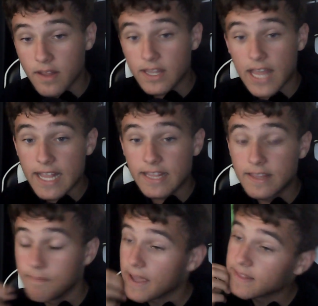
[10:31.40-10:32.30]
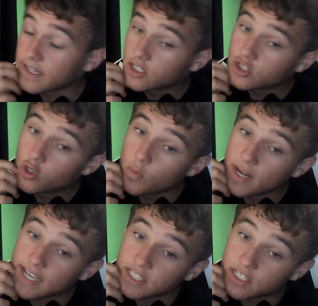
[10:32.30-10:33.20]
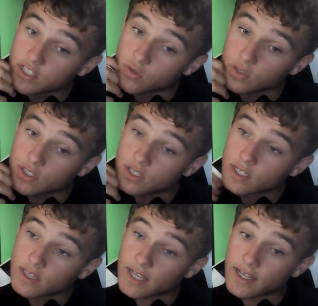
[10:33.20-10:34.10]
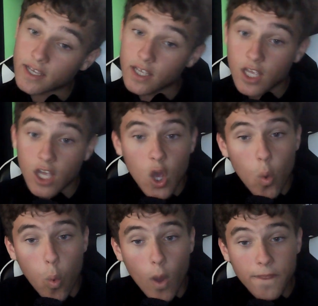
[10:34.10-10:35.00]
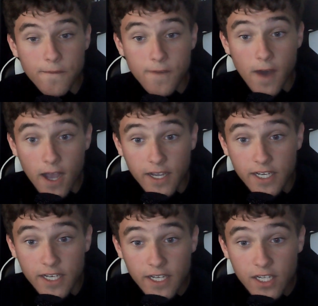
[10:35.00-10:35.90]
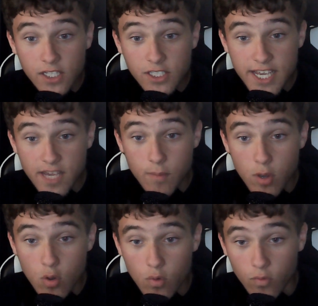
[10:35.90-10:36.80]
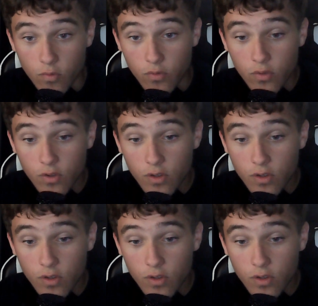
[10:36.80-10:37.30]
They made, like, stupid-ass insults. Like, what the fuck? Dick move!